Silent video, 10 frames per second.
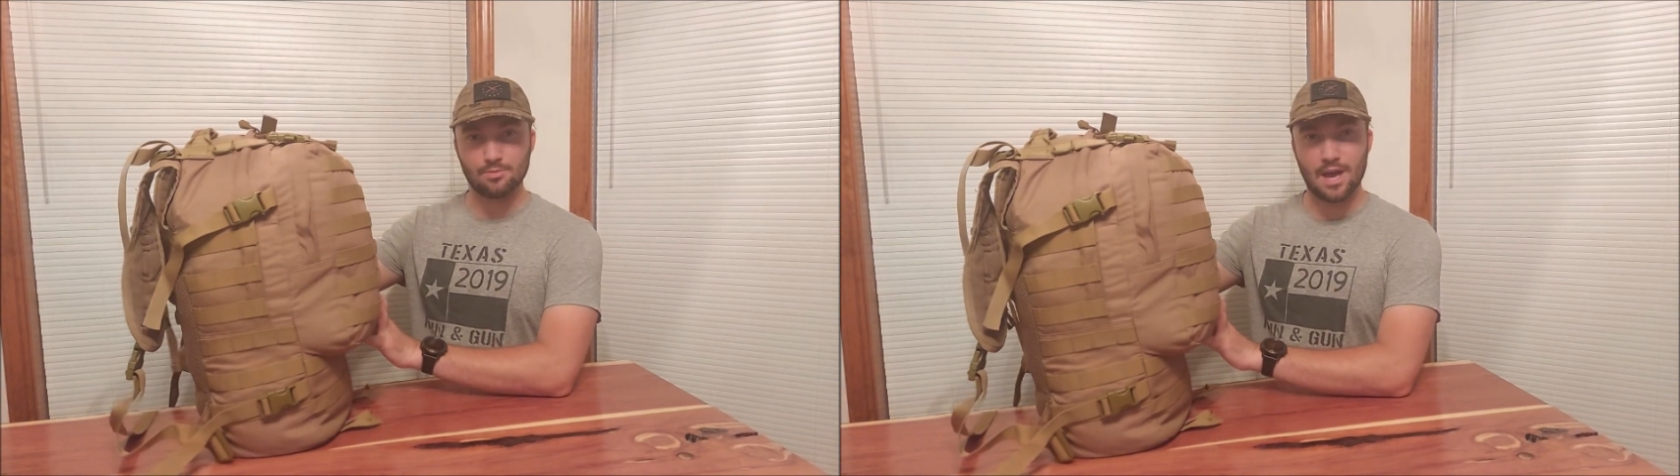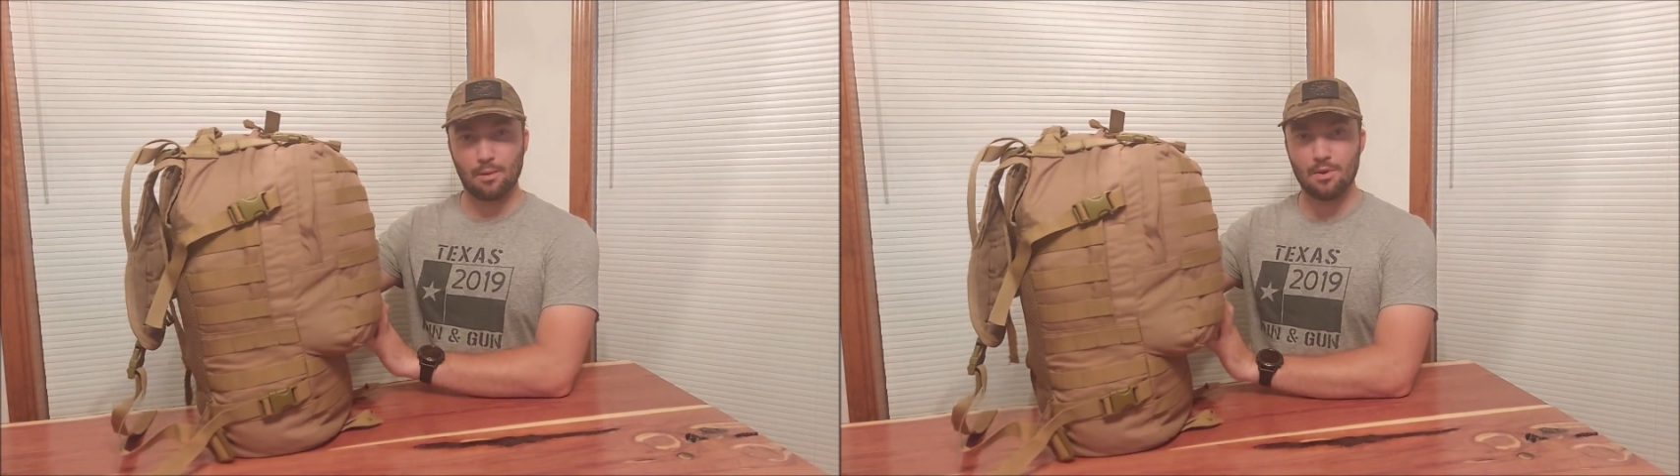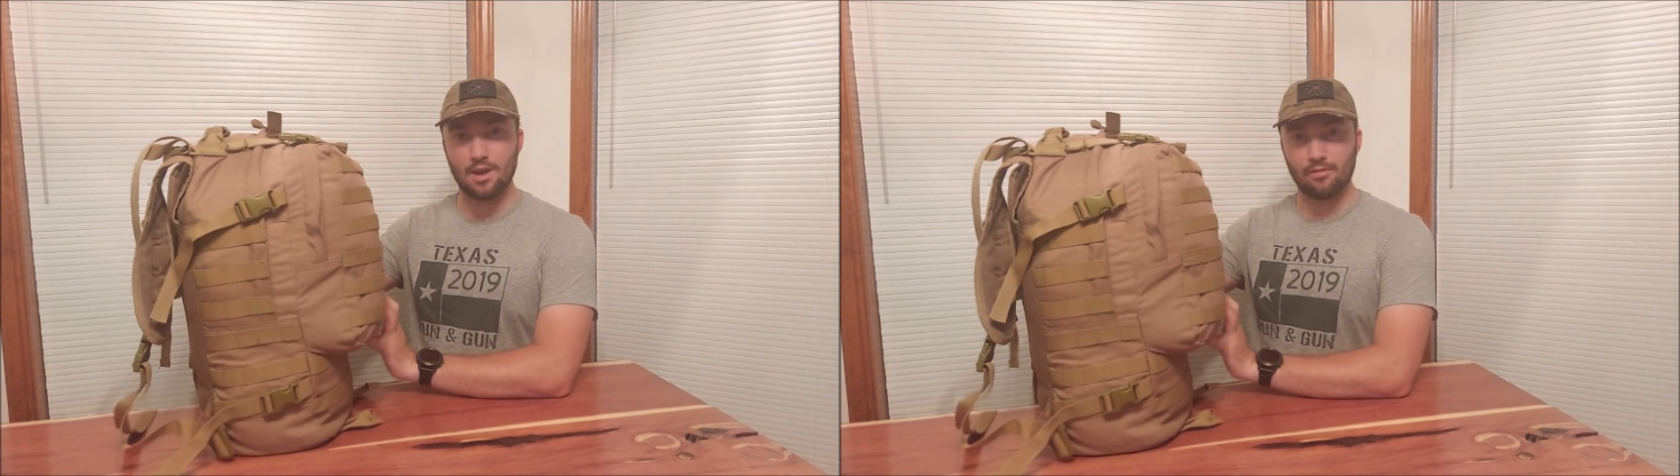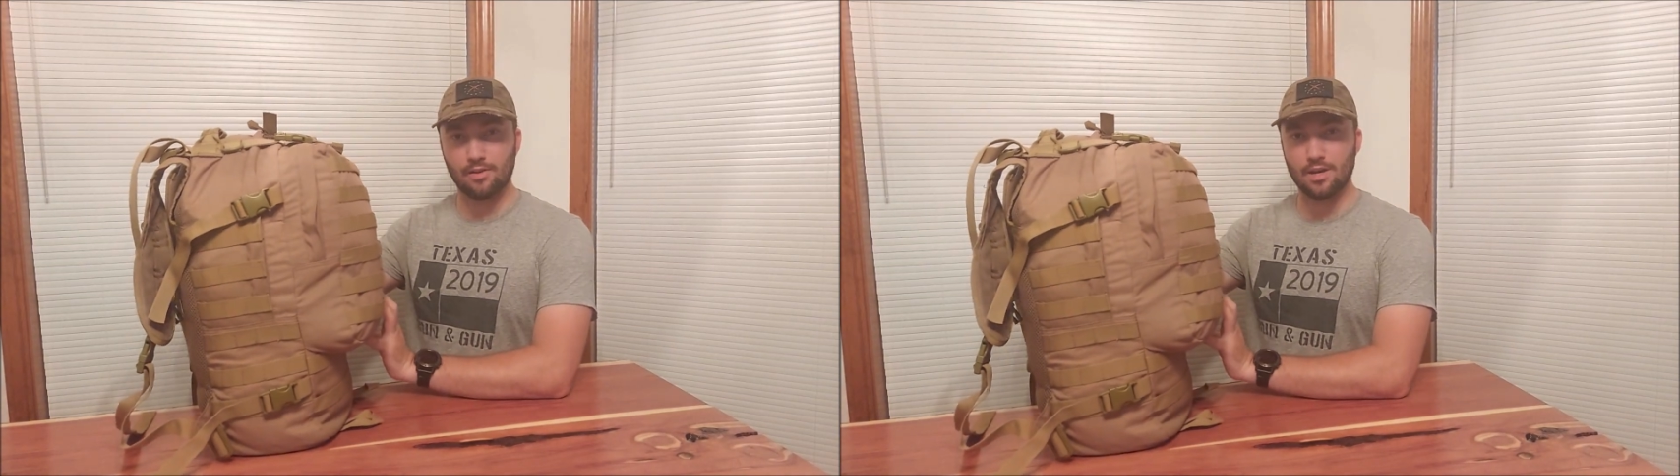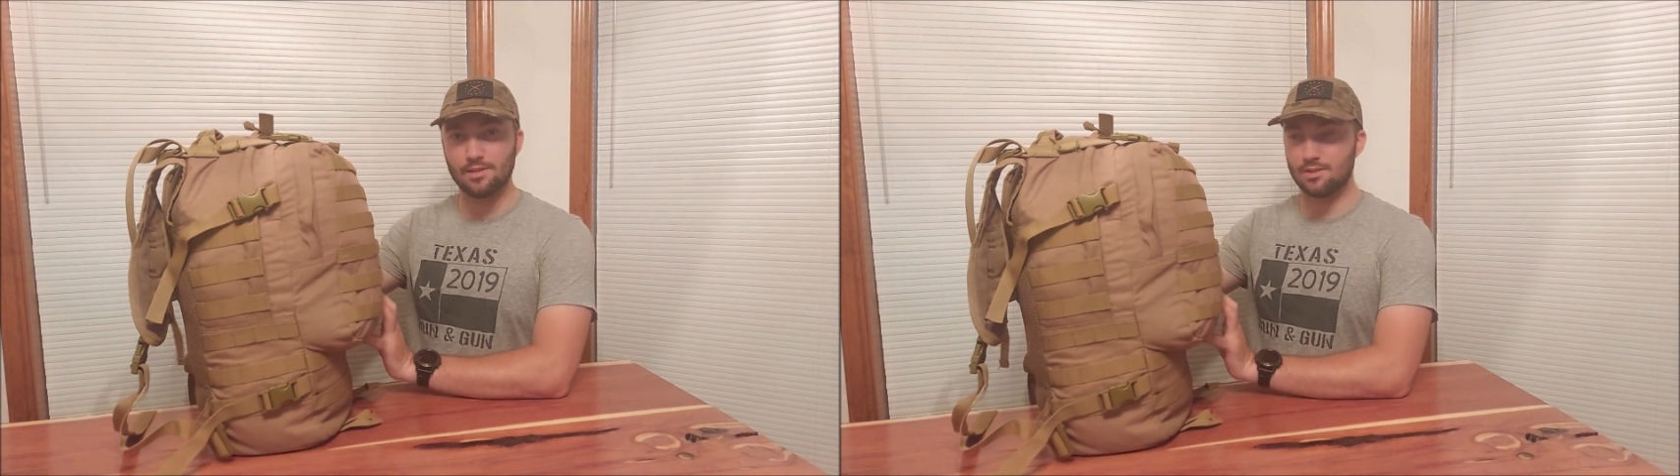backpack
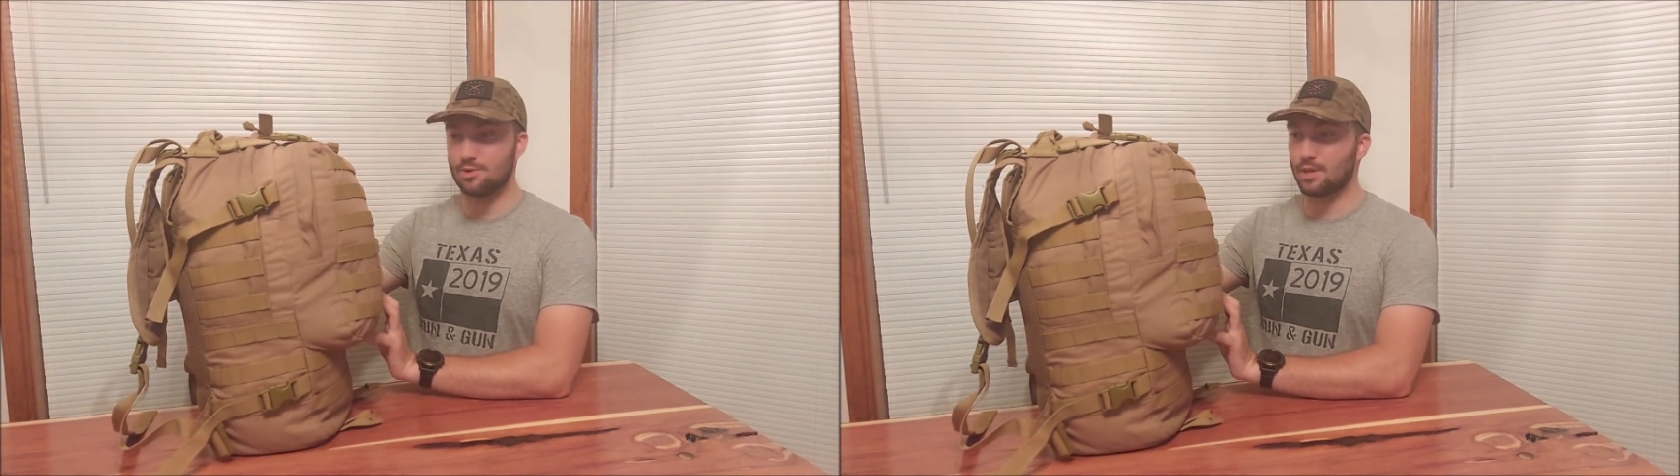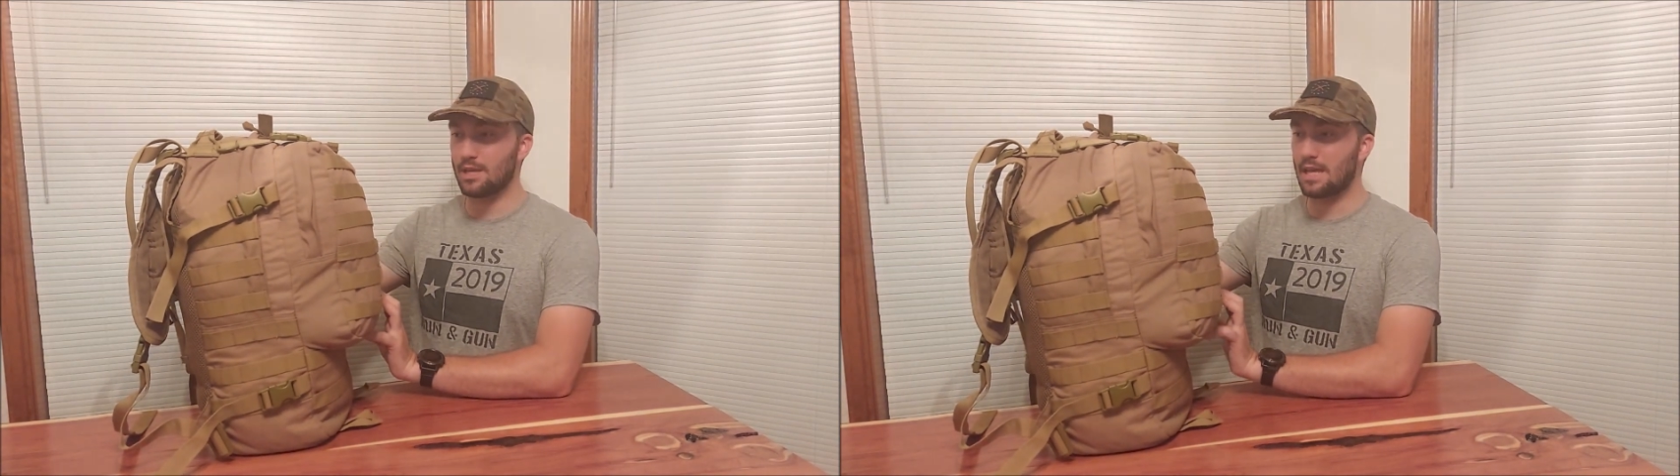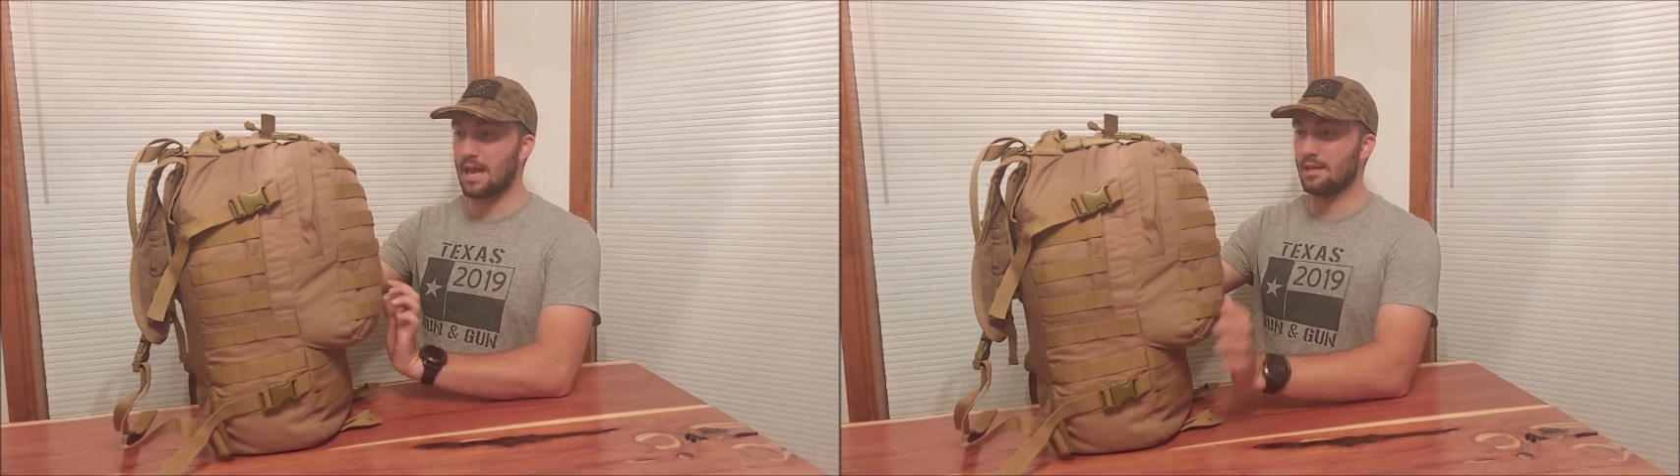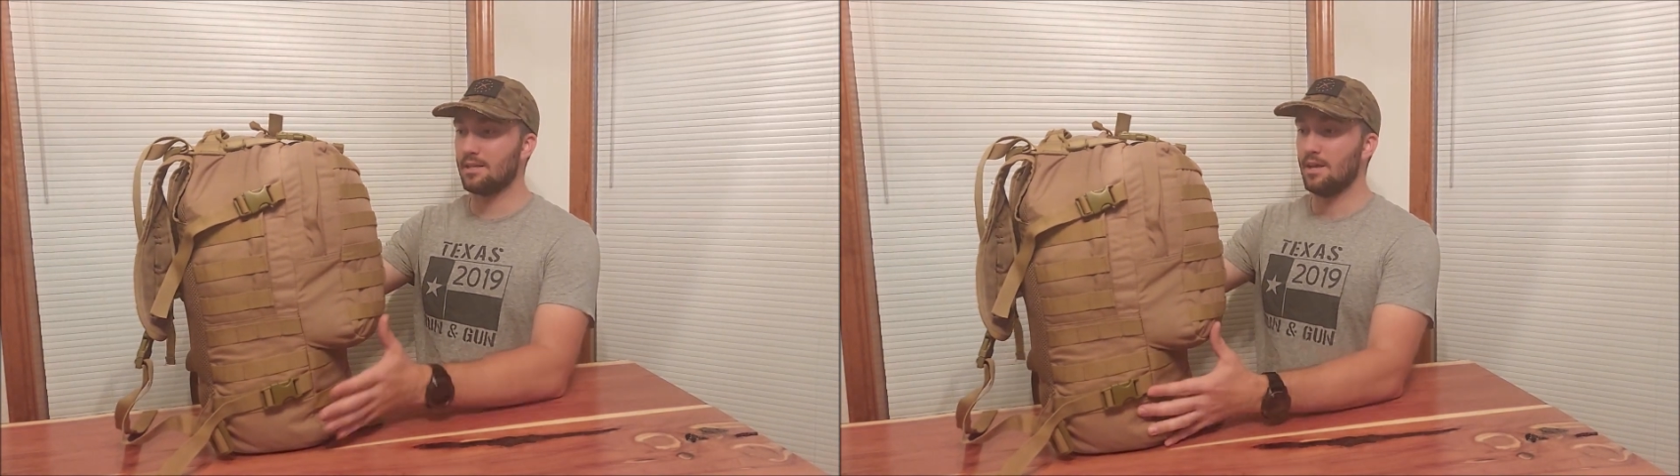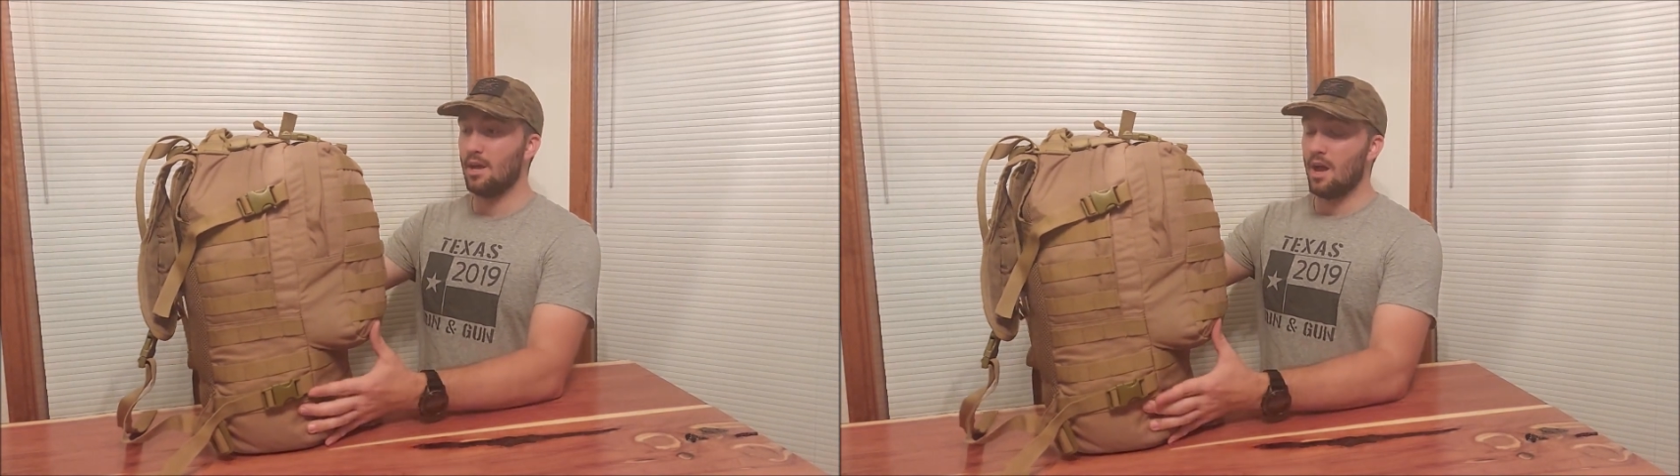finds that you can get.